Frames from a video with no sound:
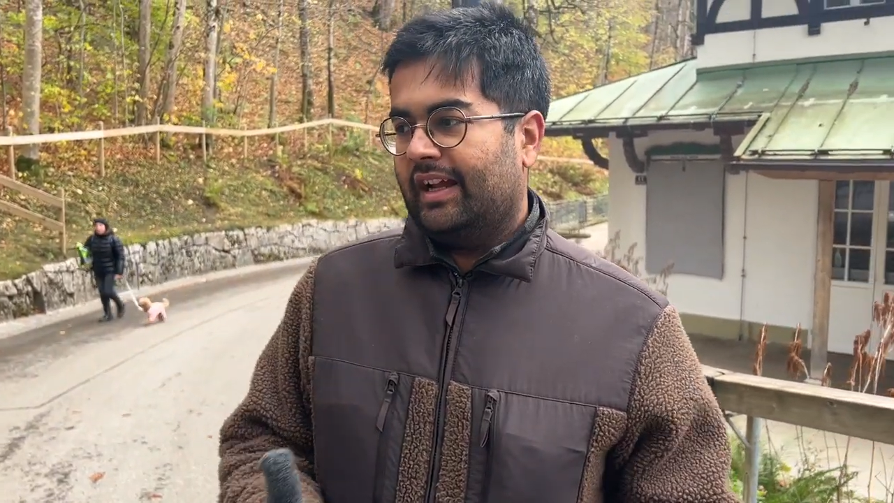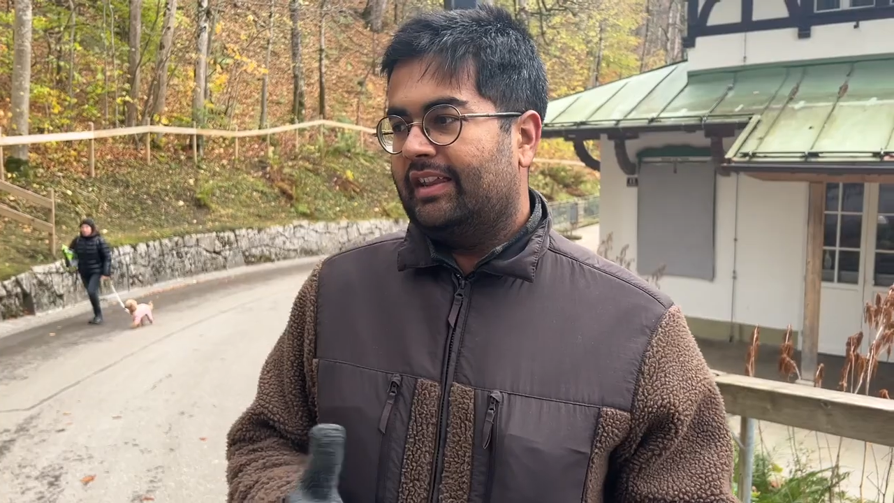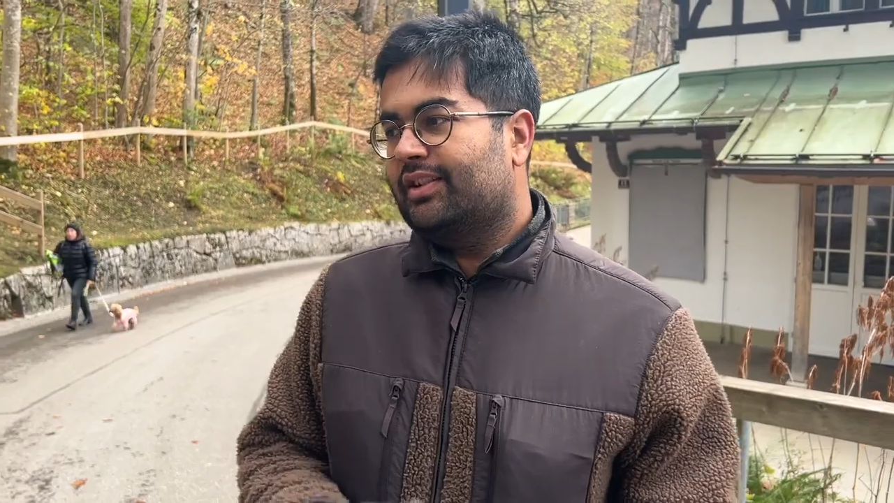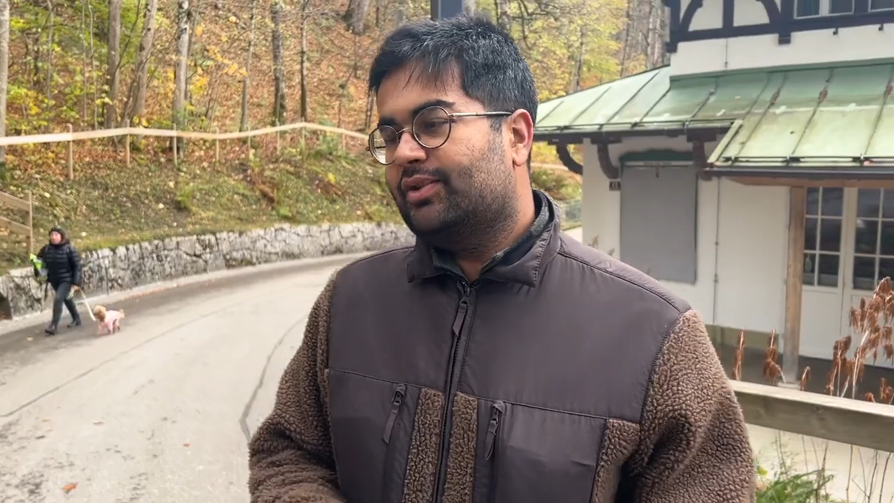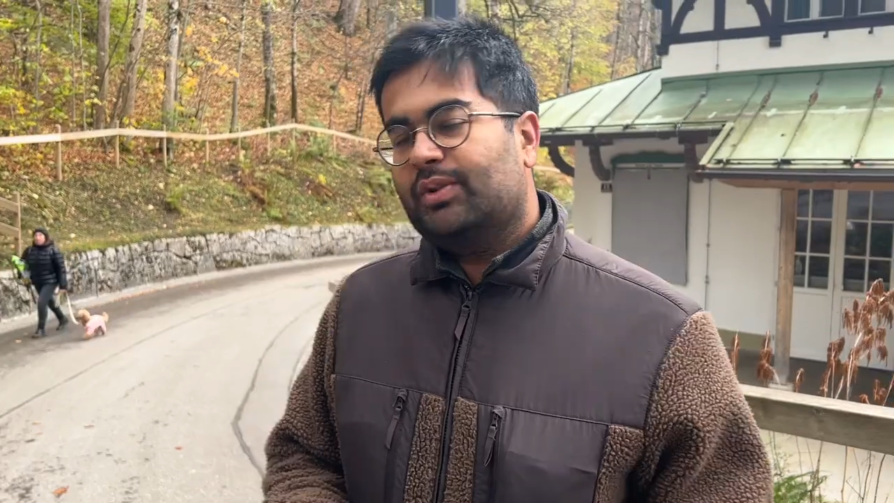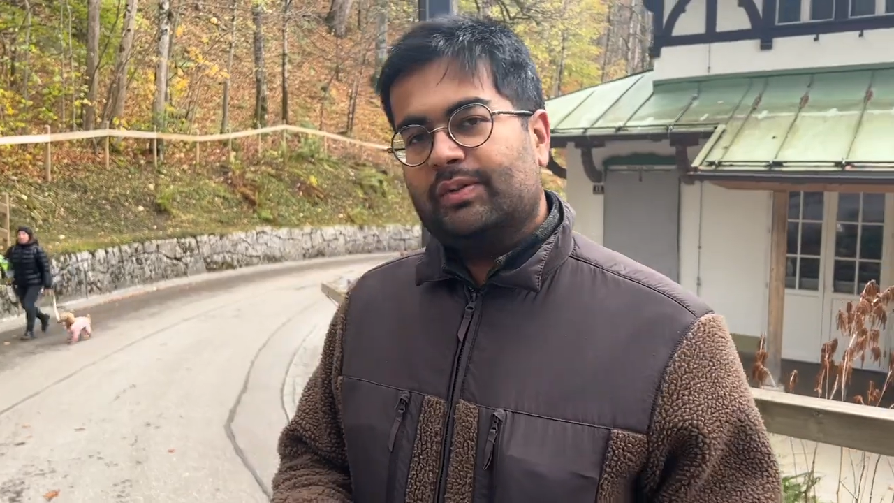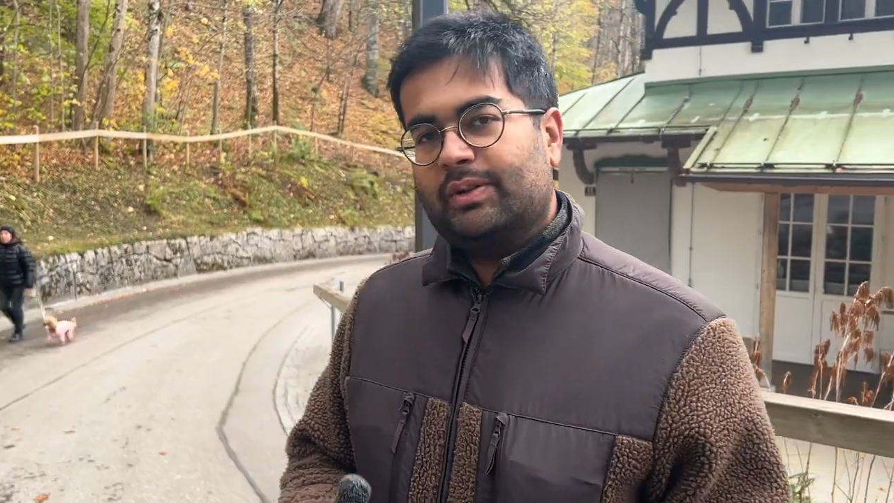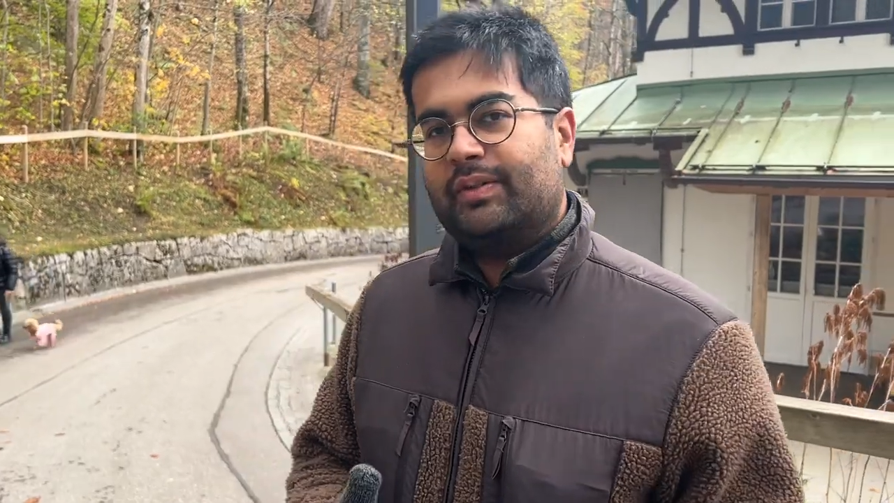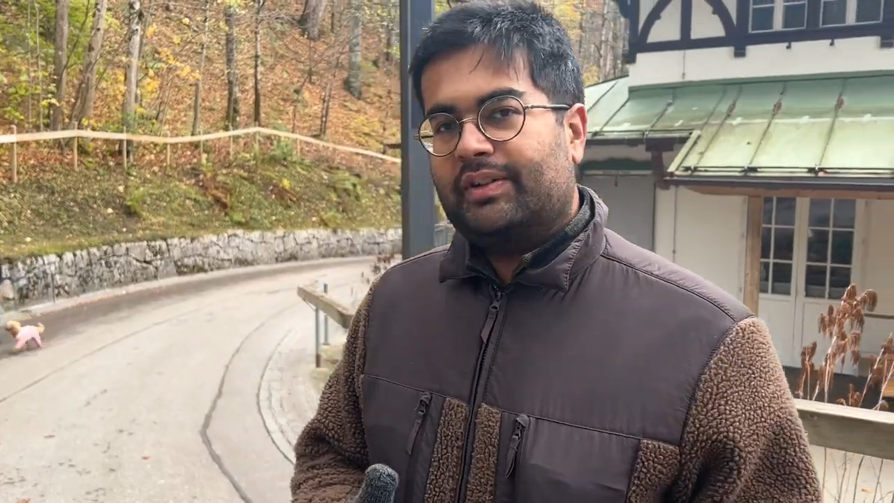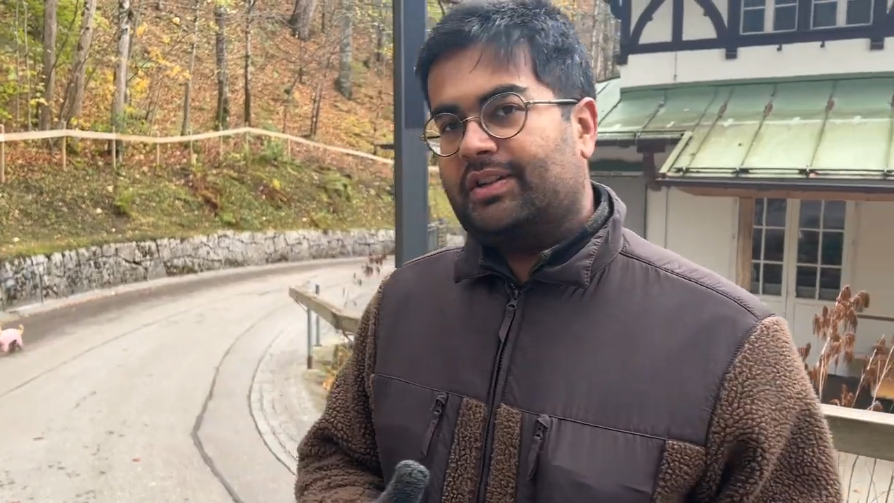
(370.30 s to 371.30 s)
The story was
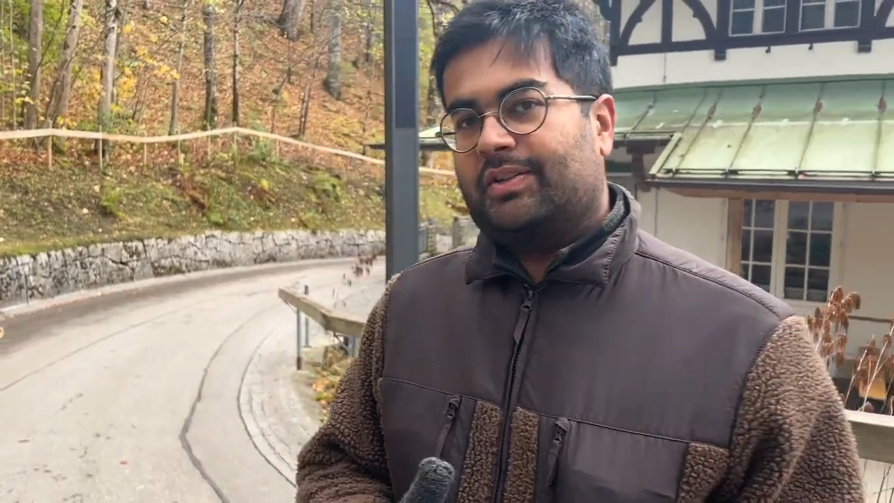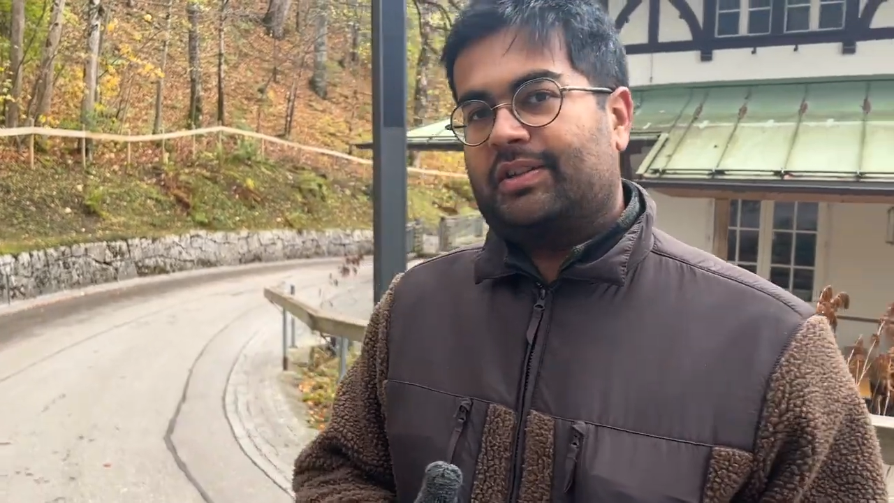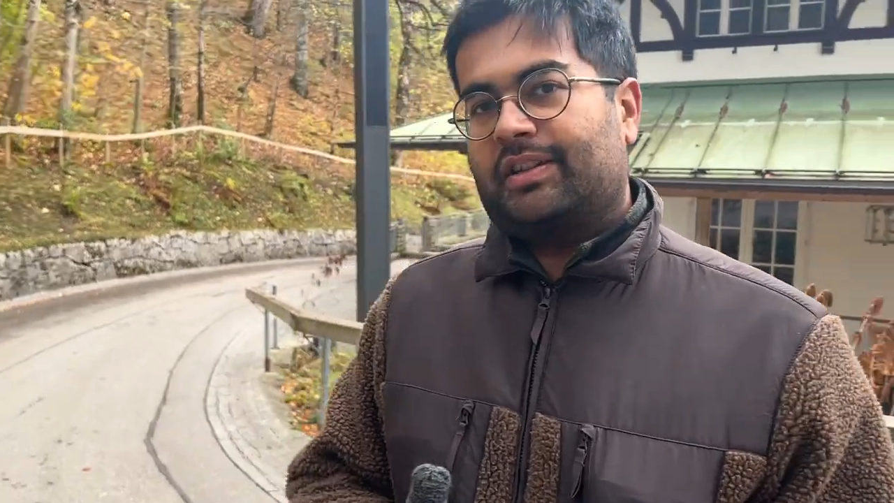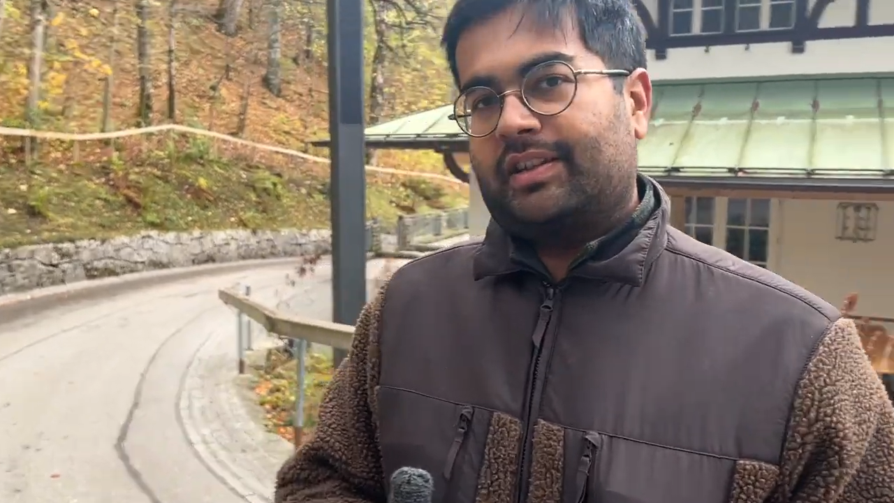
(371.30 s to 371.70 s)
very interesting.